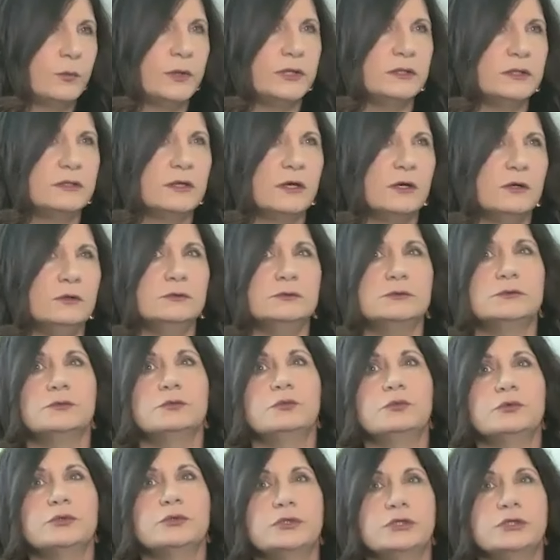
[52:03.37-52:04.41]
We don't
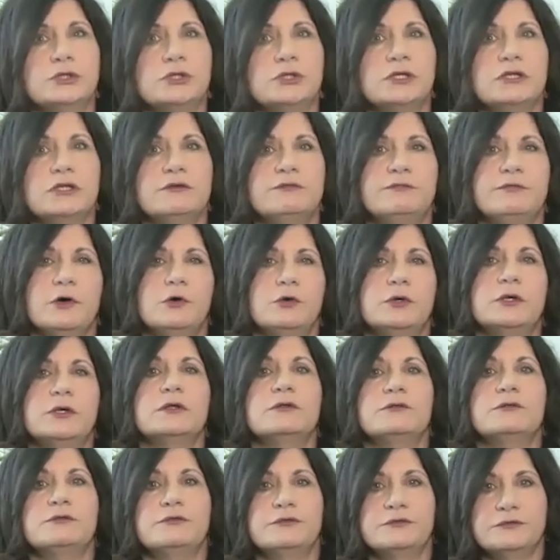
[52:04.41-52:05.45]
really
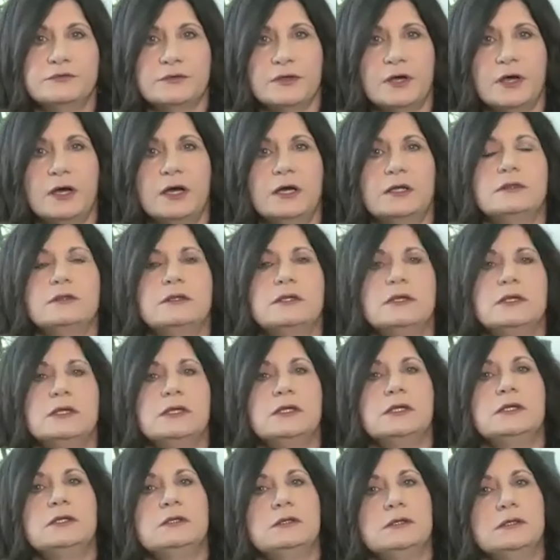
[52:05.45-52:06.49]
focus on
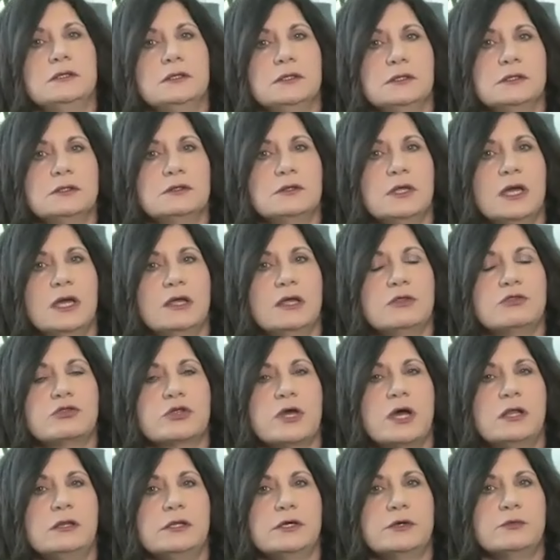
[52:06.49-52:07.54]
the
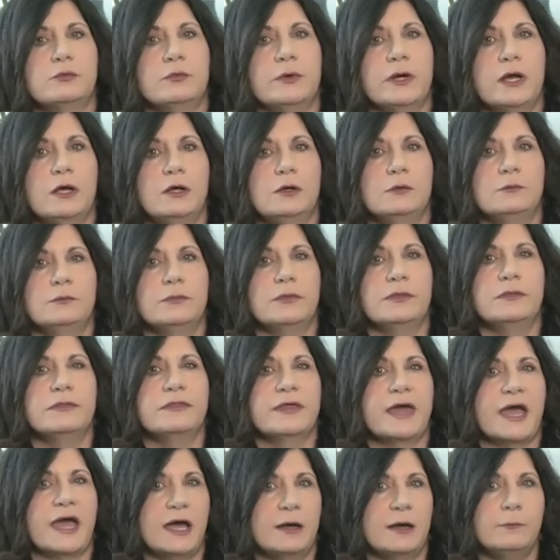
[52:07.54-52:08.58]
angelic realm
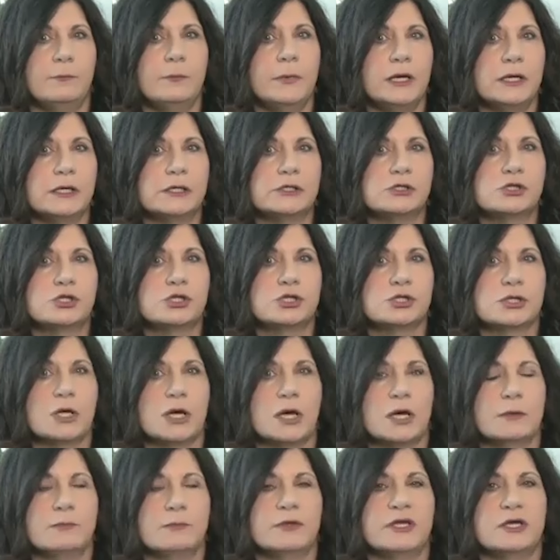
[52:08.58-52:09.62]
that much
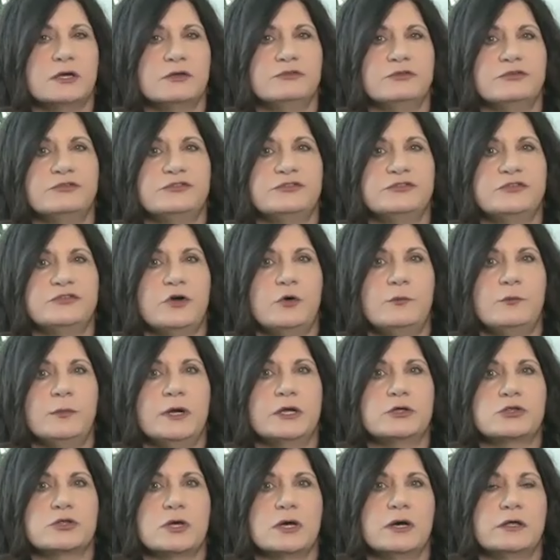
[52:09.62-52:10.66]
because there's so
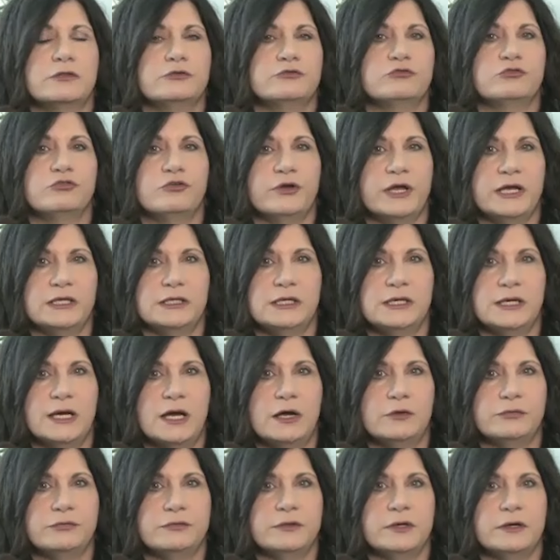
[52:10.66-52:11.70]
much other training
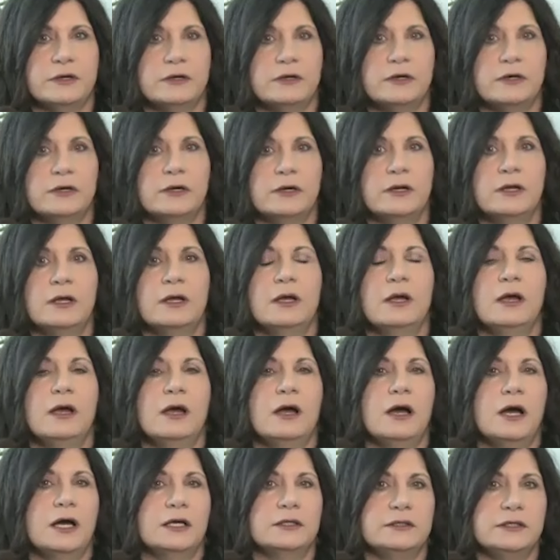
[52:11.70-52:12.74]
out there
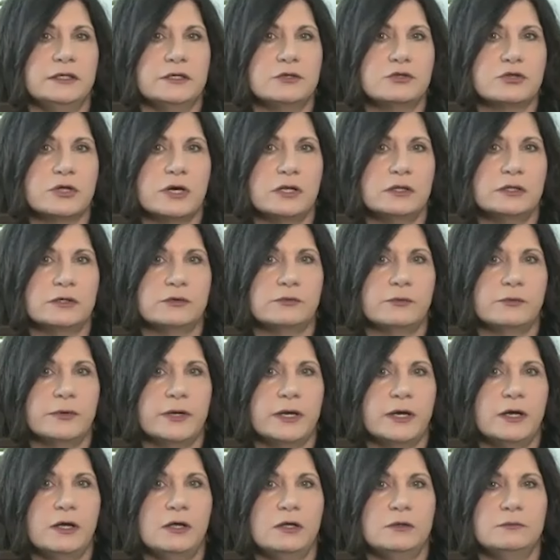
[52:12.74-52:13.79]
on the angelic
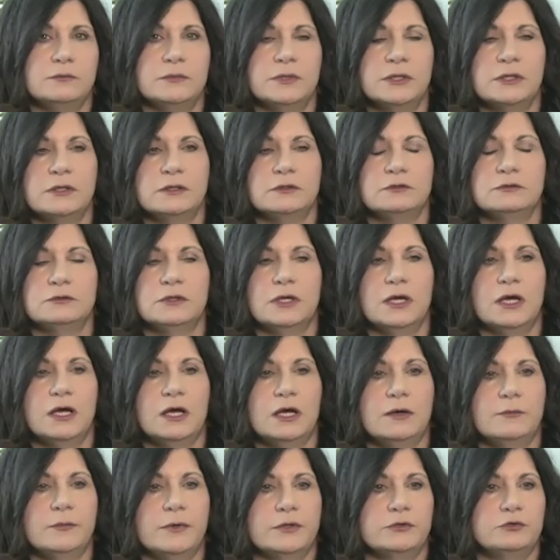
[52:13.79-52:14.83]
realm.
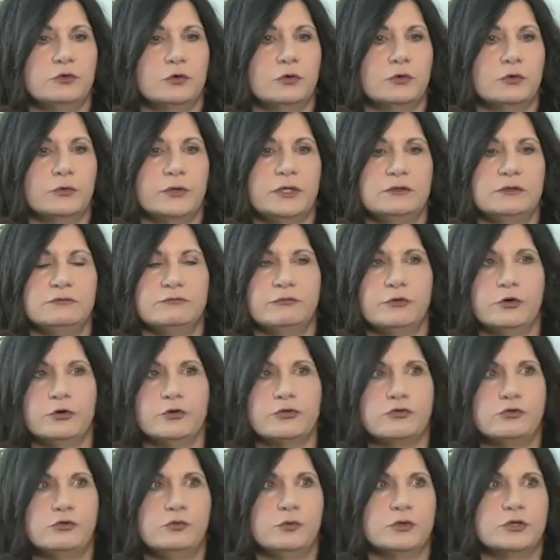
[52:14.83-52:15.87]
Doreen
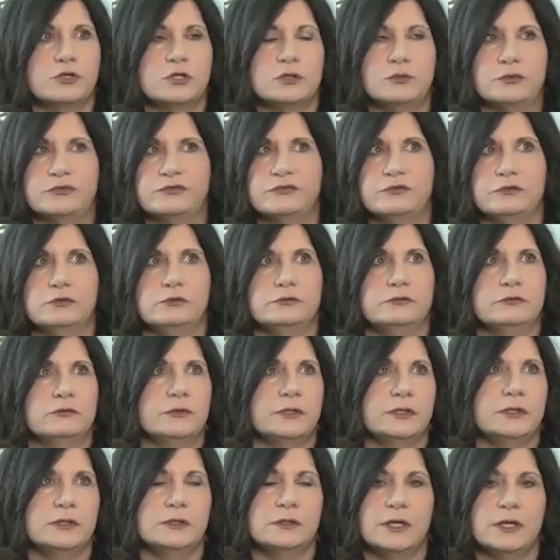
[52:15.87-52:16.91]
Virtue, when she was still
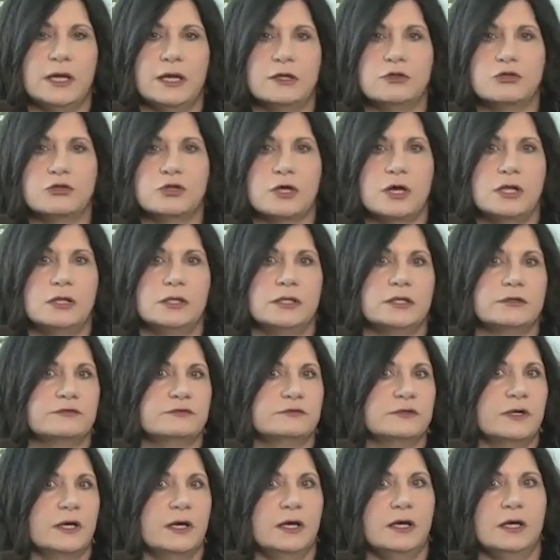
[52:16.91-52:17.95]
doing
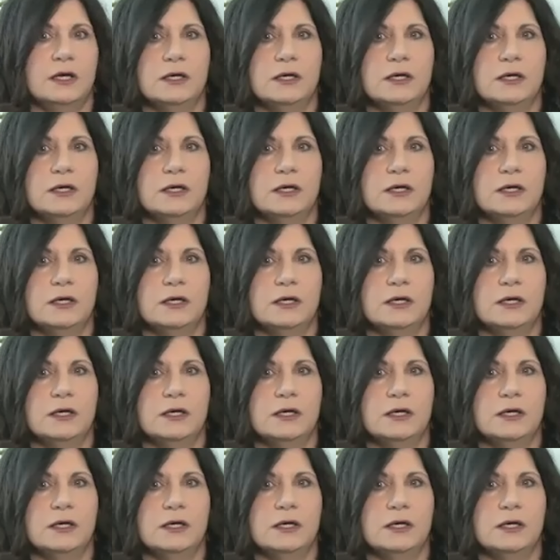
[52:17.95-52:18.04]
angelics,